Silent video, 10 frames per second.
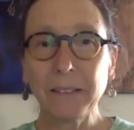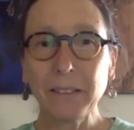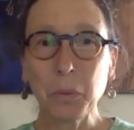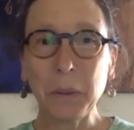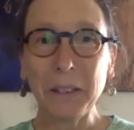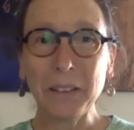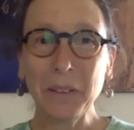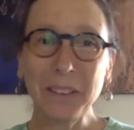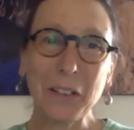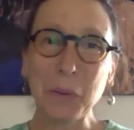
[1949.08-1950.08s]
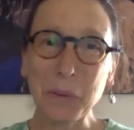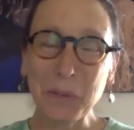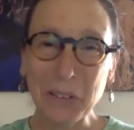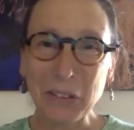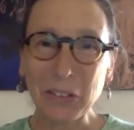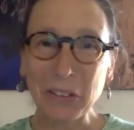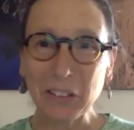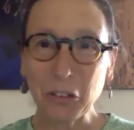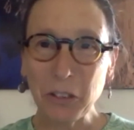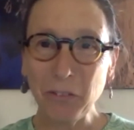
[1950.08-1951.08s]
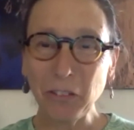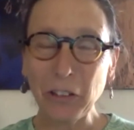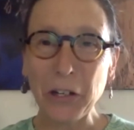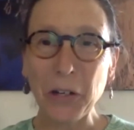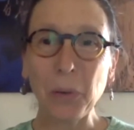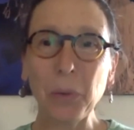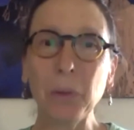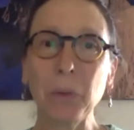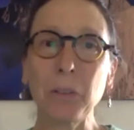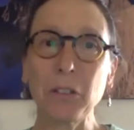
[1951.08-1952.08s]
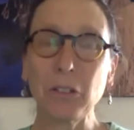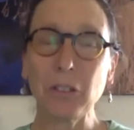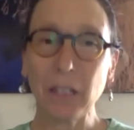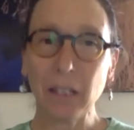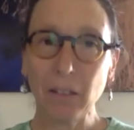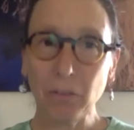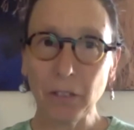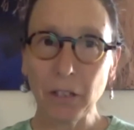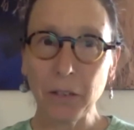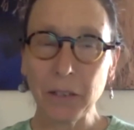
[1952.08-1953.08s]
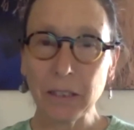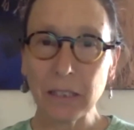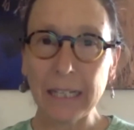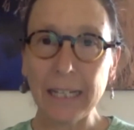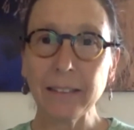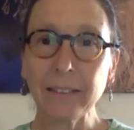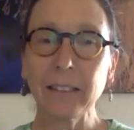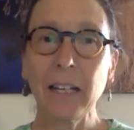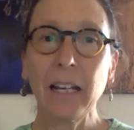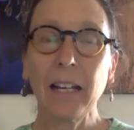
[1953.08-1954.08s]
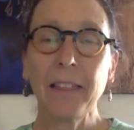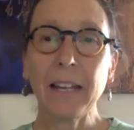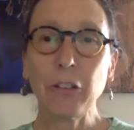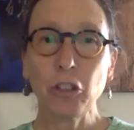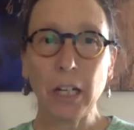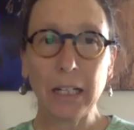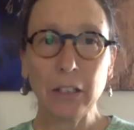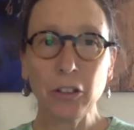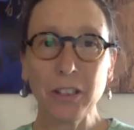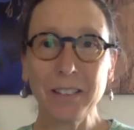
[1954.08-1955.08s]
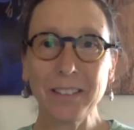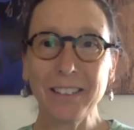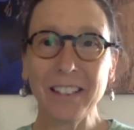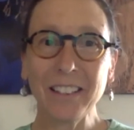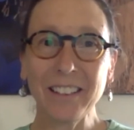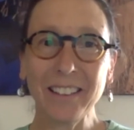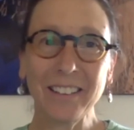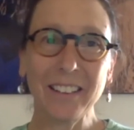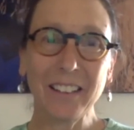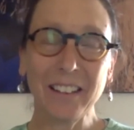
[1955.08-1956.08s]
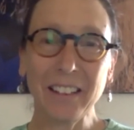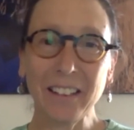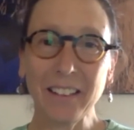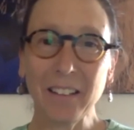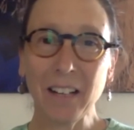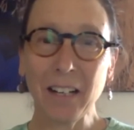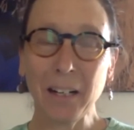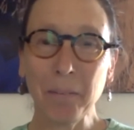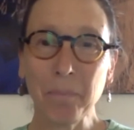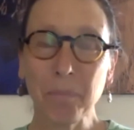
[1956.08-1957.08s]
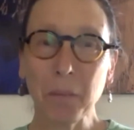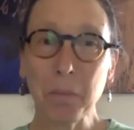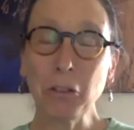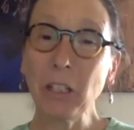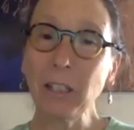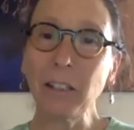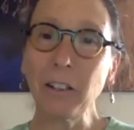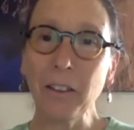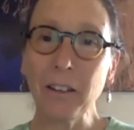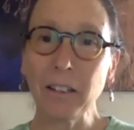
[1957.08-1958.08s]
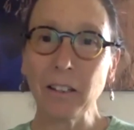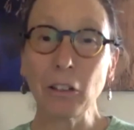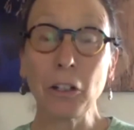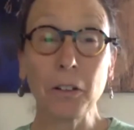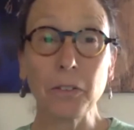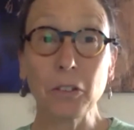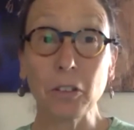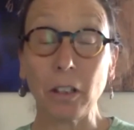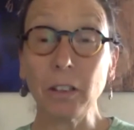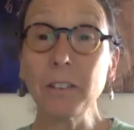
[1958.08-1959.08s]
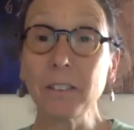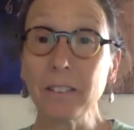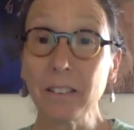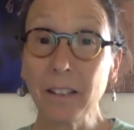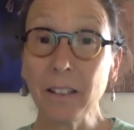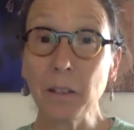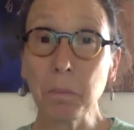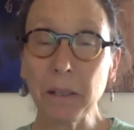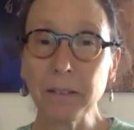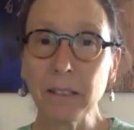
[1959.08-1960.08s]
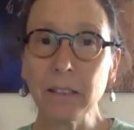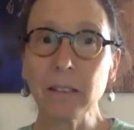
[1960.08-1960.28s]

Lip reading: where we're reducing stream flow or reducing inflow into lakes. That changes the particularly the load of salts that are present.